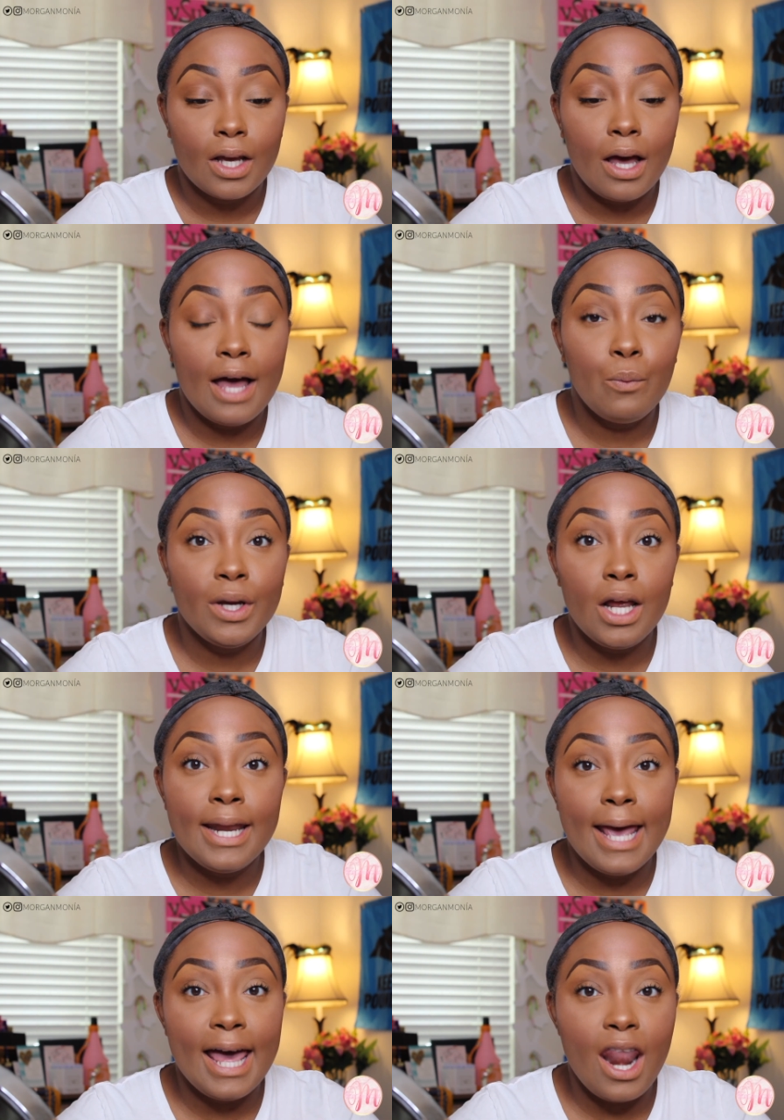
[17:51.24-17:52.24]
I went on
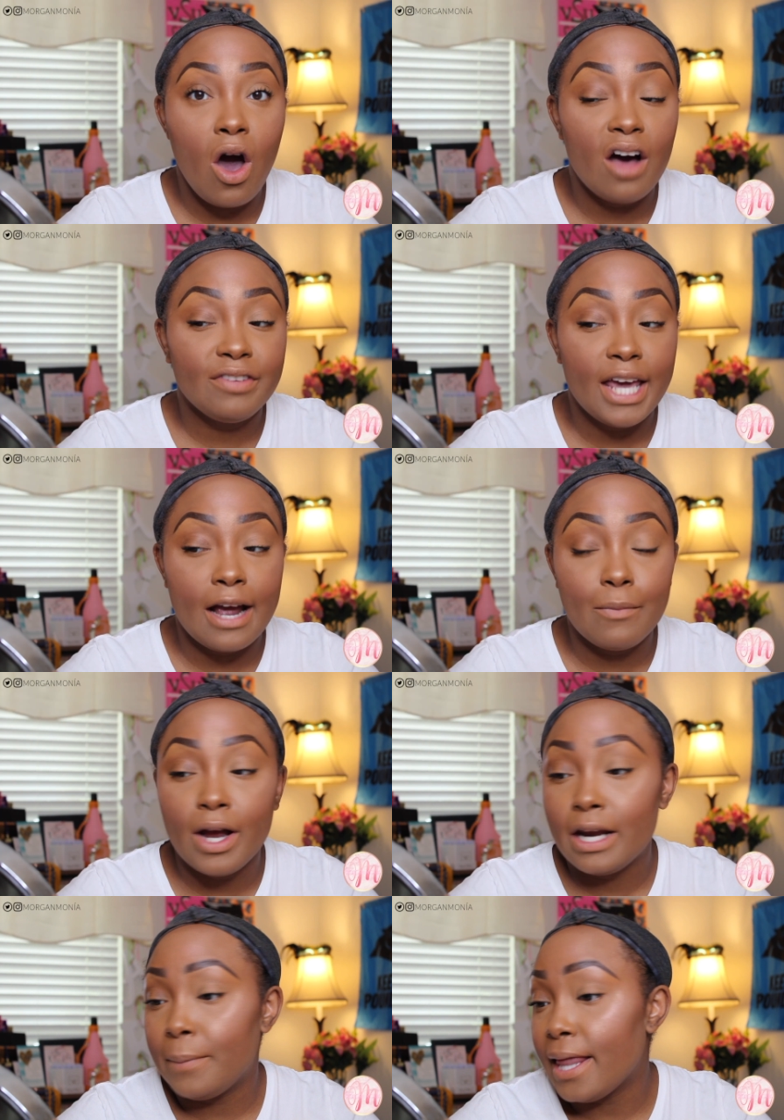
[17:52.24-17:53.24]
ahead off
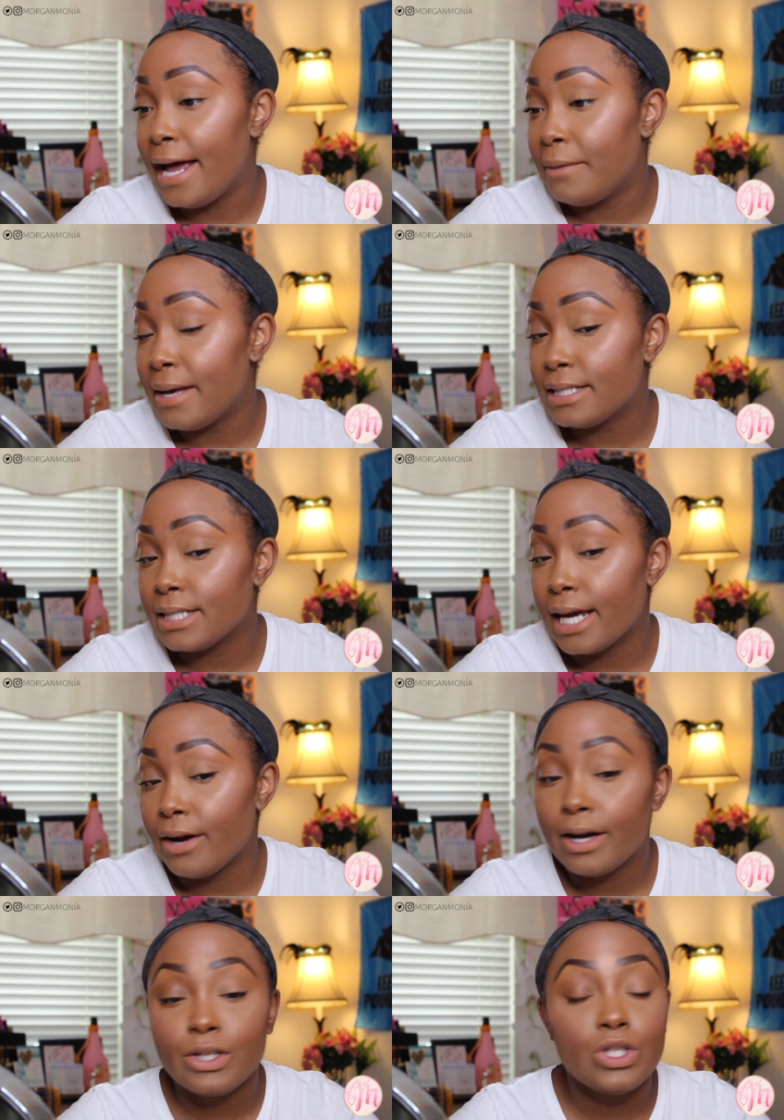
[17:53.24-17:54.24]
camera and applied
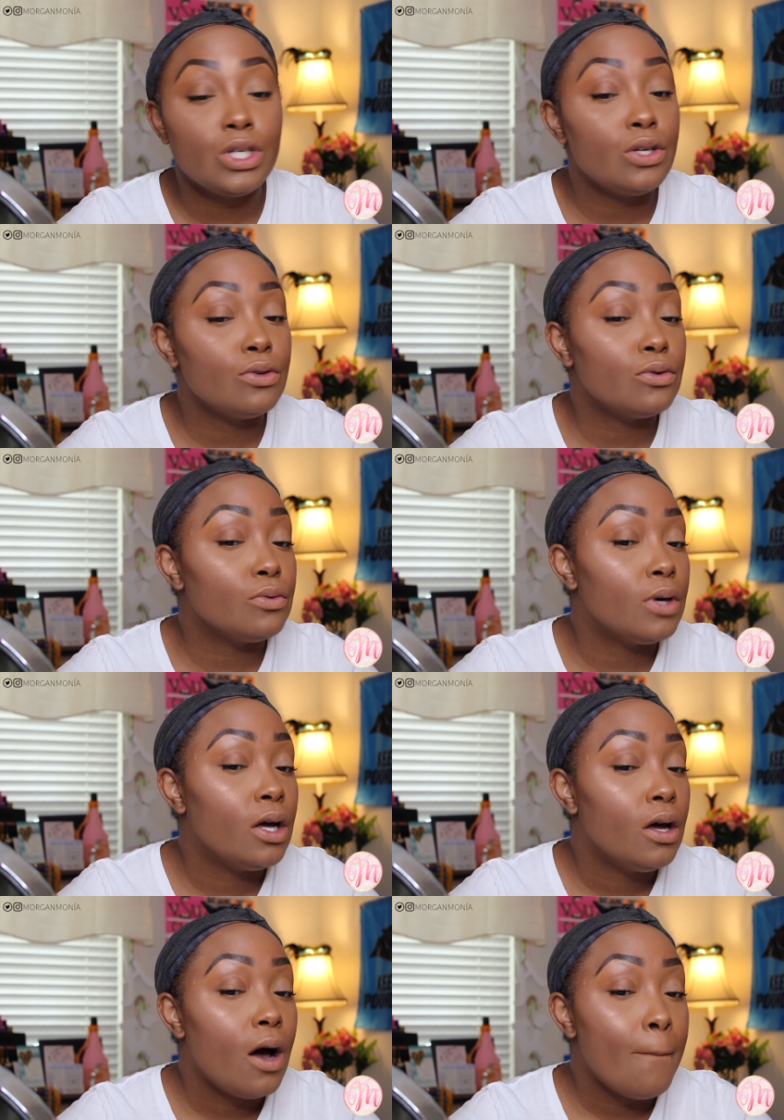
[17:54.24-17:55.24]
mascara to
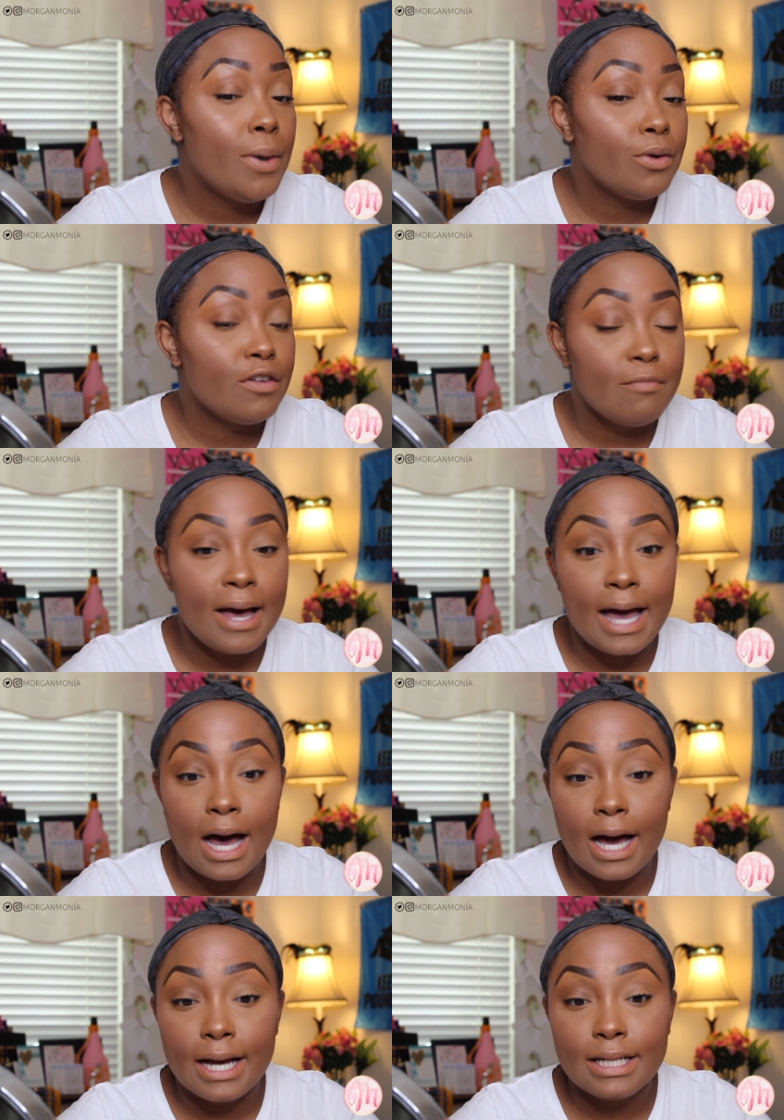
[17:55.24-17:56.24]
both of my
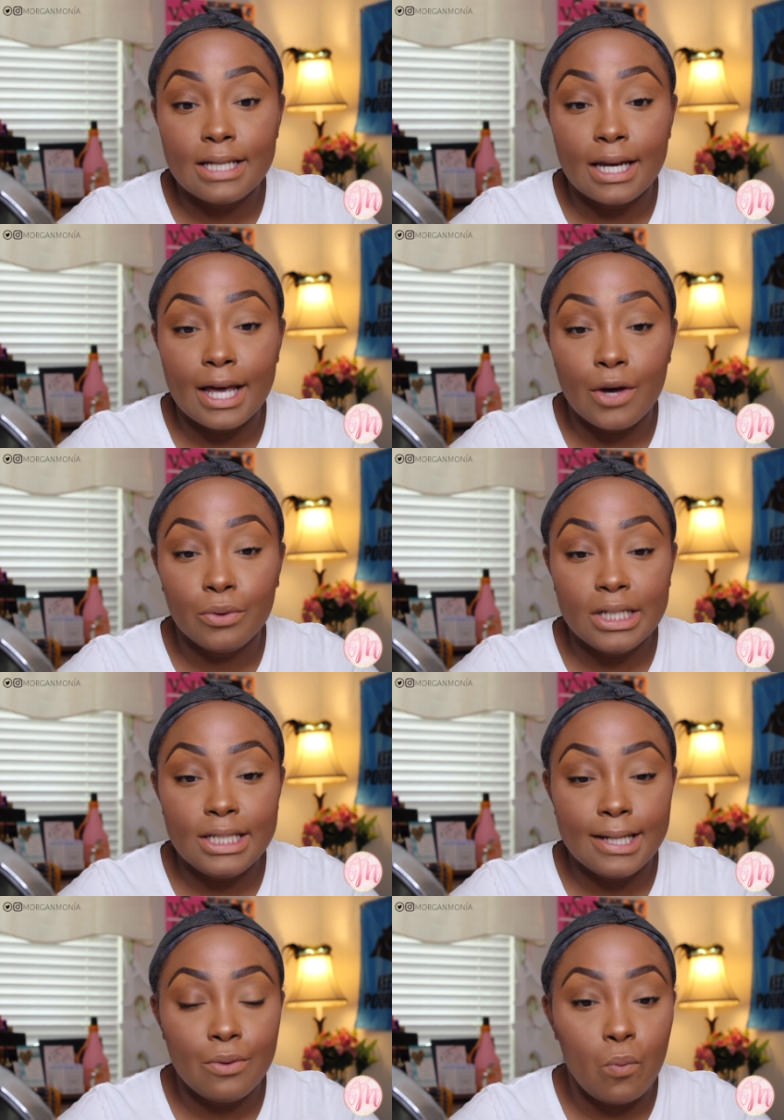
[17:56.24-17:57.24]
eyes, and I only
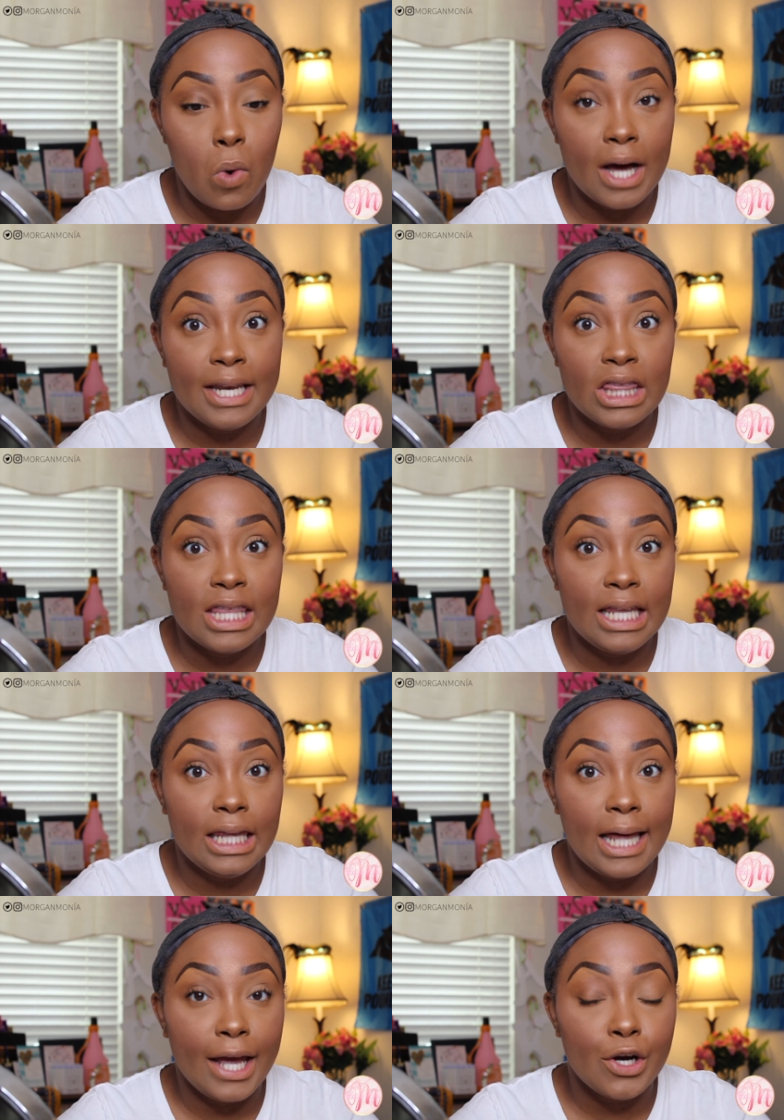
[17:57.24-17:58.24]
did one
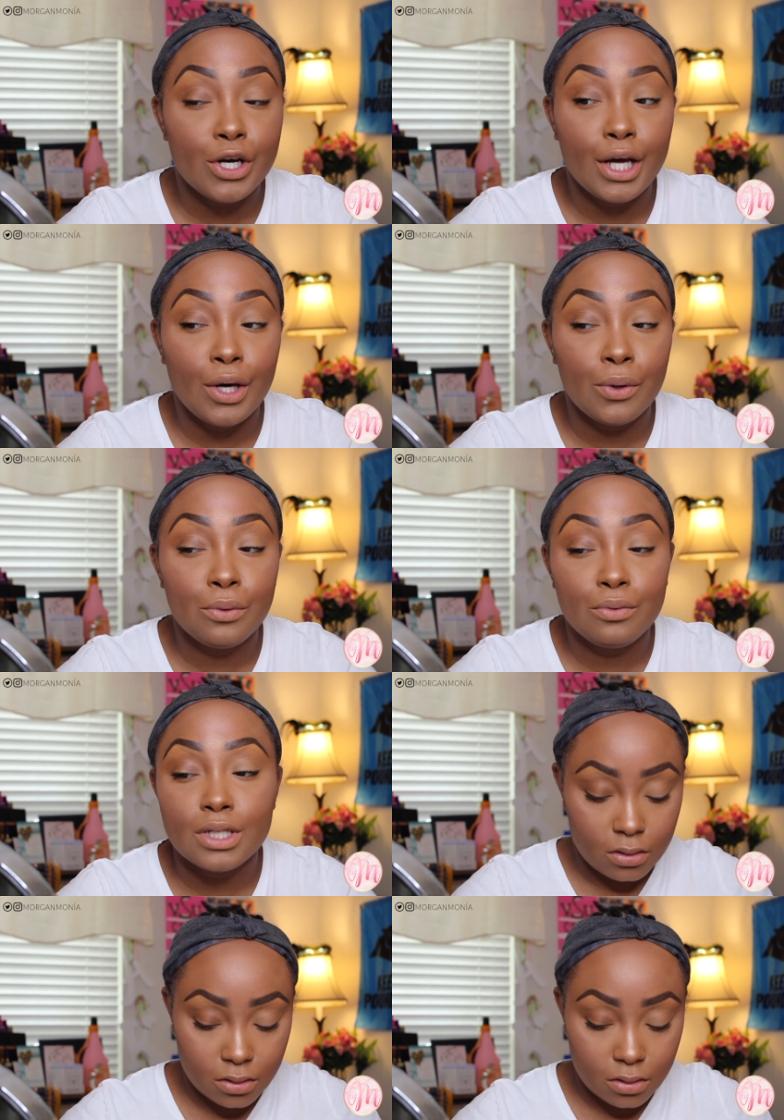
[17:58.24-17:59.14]
thin layer coat.